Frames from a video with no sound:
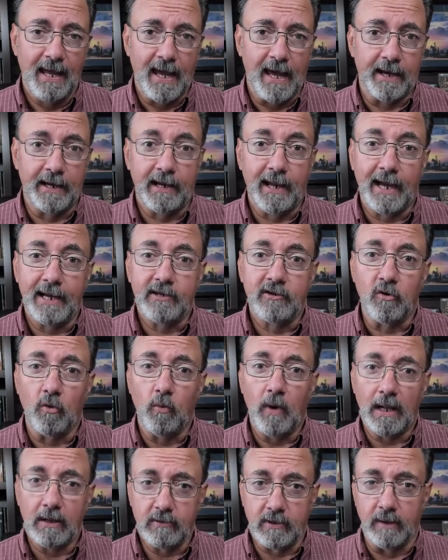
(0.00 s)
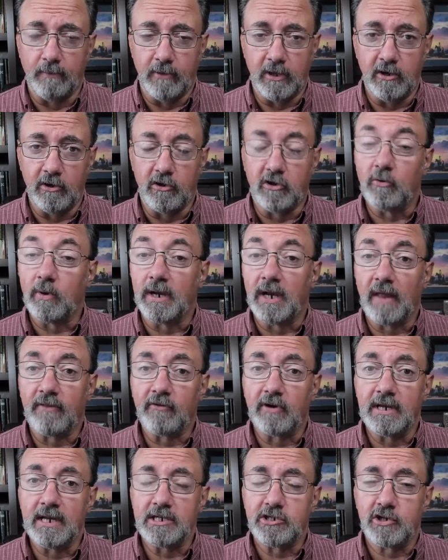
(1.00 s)
and I'd like to welcome you to another
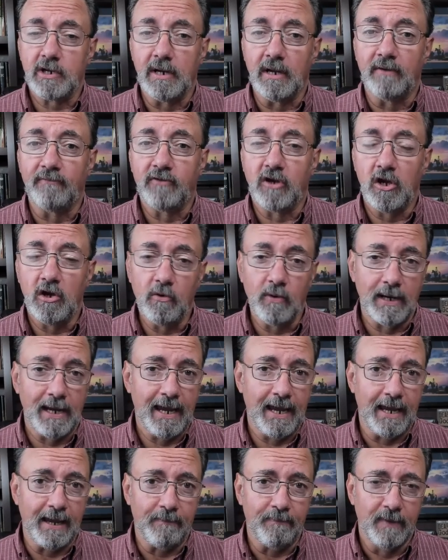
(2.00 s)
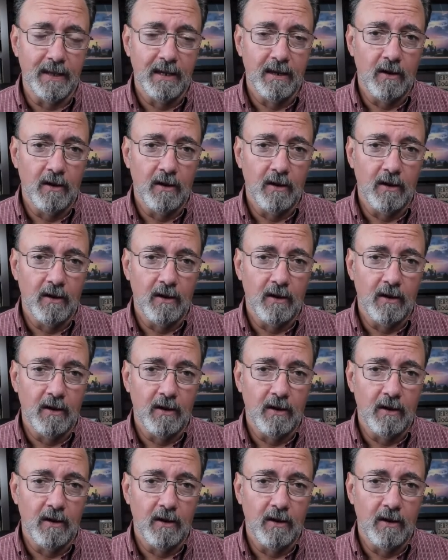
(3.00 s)
edition of Q&A,